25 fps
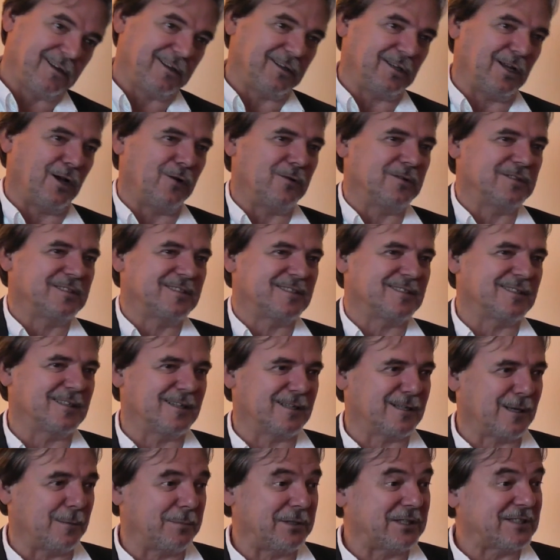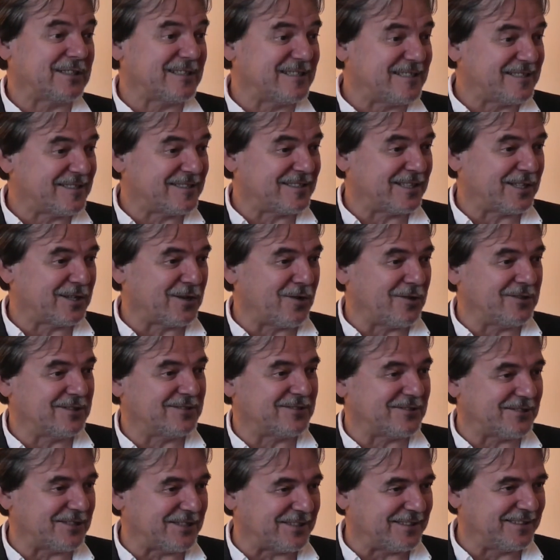now it's a capitalistic
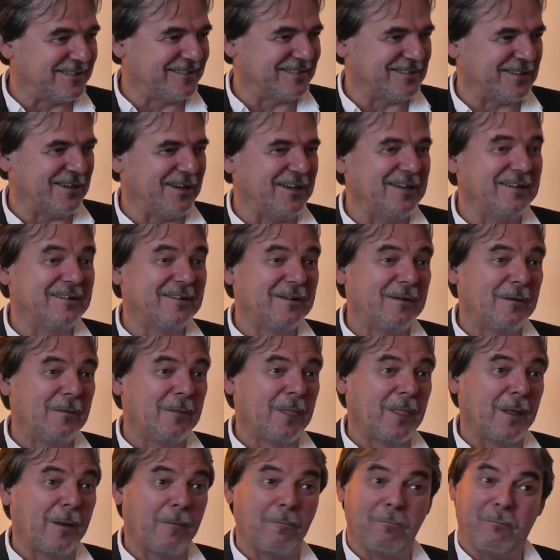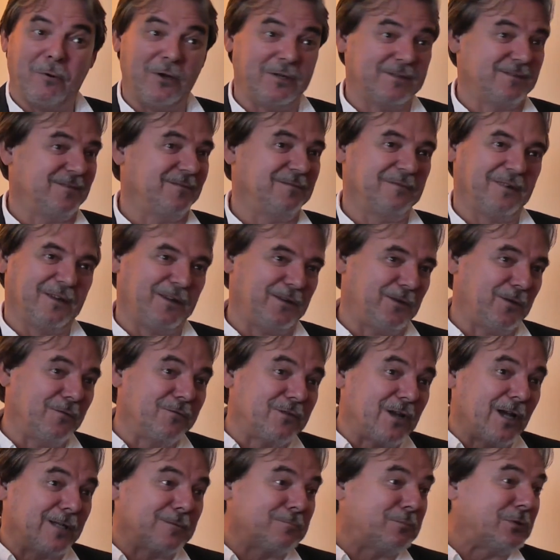country, but you've
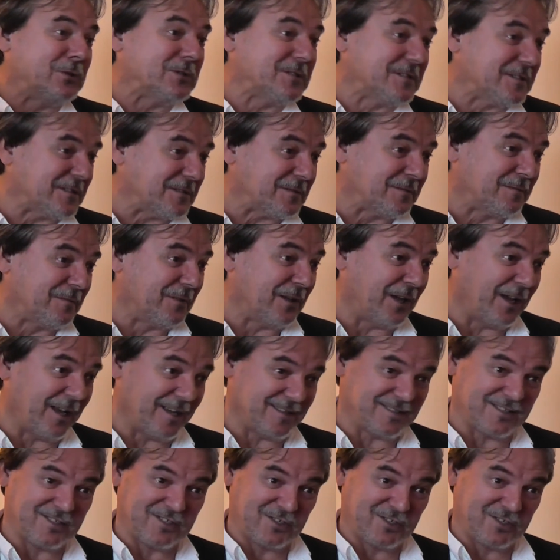got Putin as a